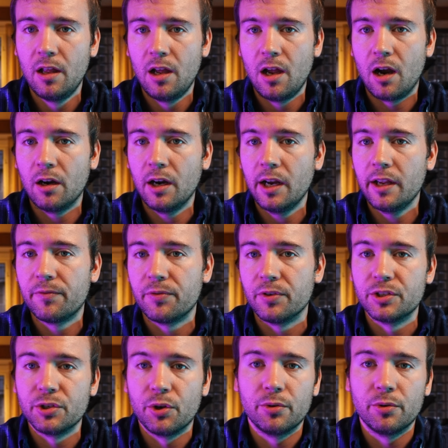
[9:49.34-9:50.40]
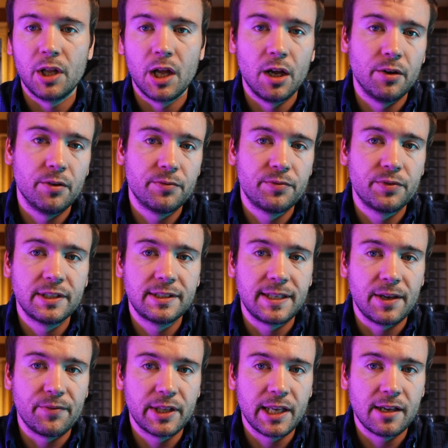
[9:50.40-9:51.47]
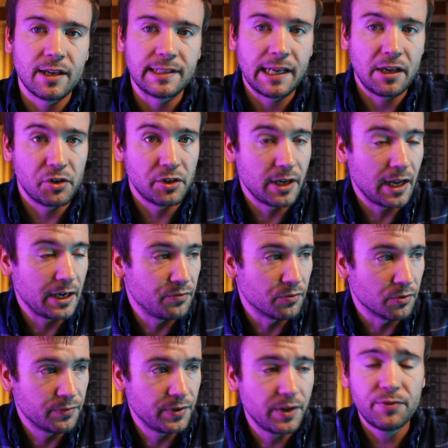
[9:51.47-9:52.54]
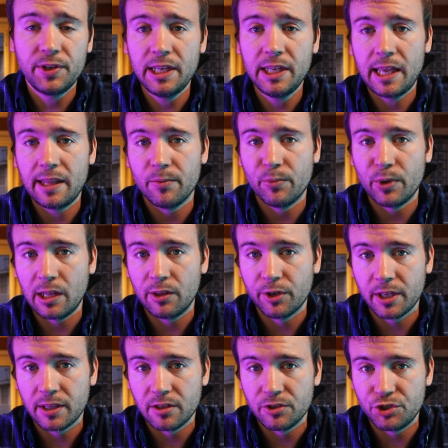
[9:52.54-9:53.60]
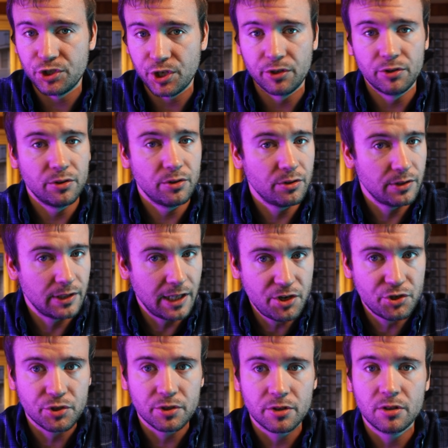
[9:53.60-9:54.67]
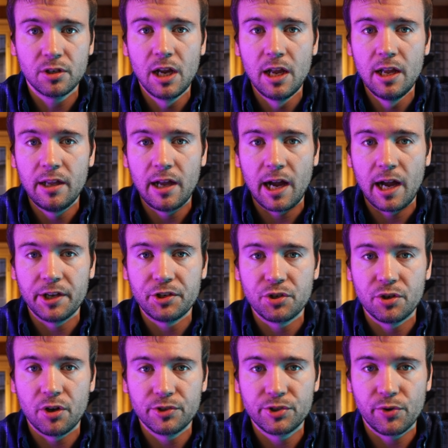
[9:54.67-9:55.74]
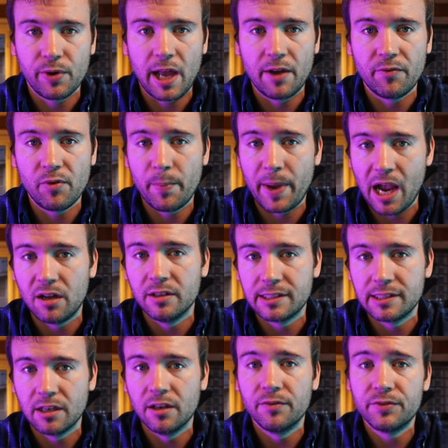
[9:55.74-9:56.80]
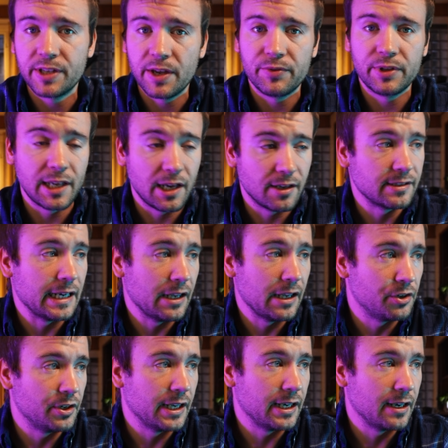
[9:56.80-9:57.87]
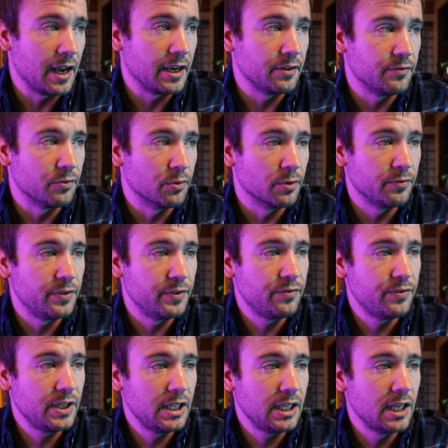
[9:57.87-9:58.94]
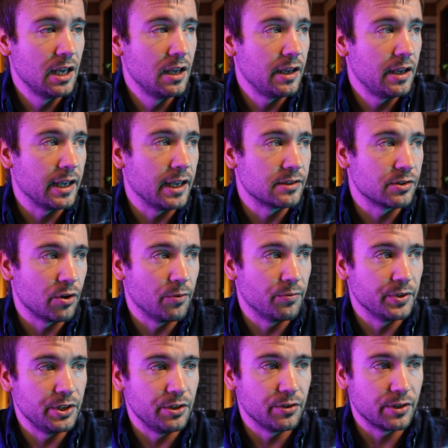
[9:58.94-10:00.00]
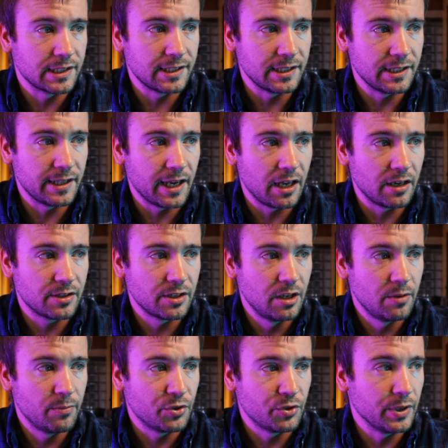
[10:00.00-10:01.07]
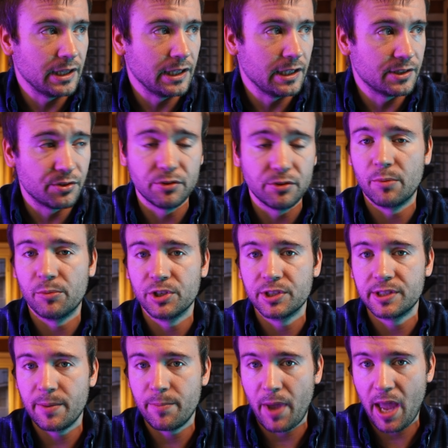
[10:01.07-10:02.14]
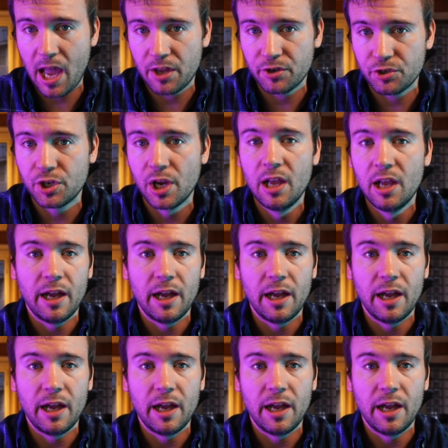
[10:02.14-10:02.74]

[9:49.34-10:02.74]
All right, for a total of $7,894.50. And then when I look at the general ledger, I should also have a balance of $7,894.50. And so hopefully you can see that between these two numbers, they match.